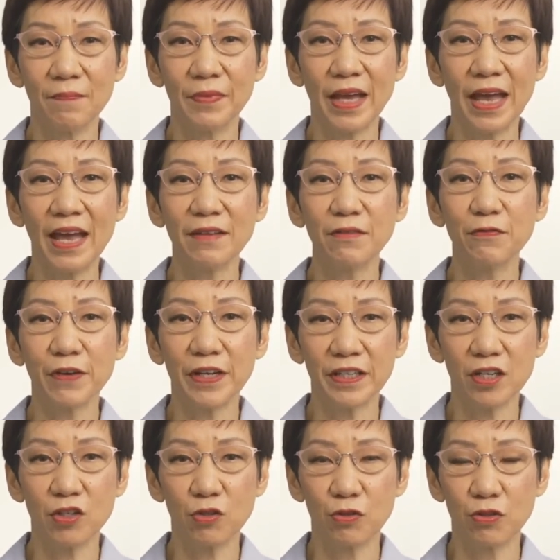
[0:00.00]
and
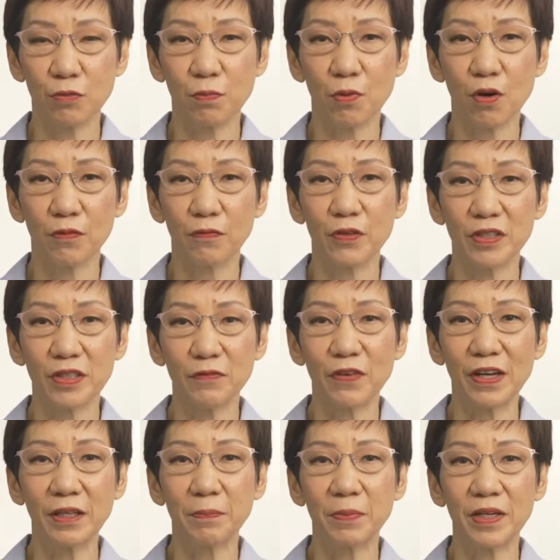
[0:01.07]
financial support for
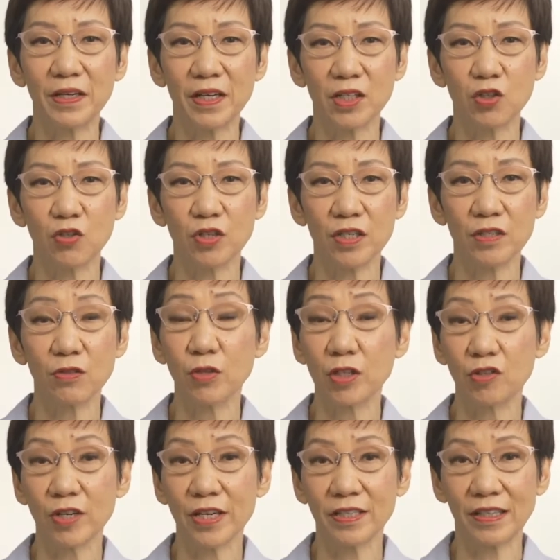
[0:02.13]
developing countries to
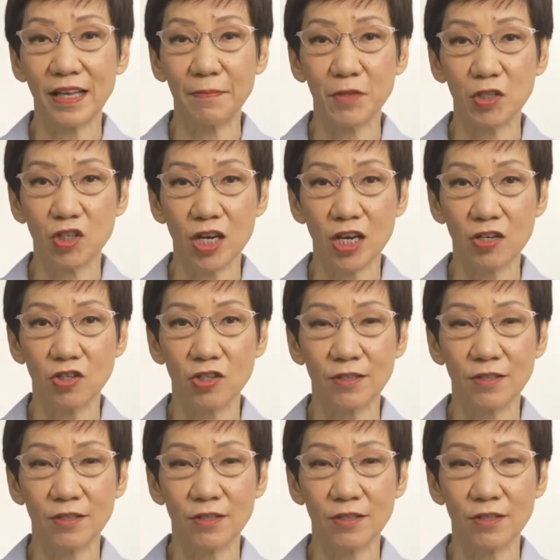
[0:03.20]
address climate change.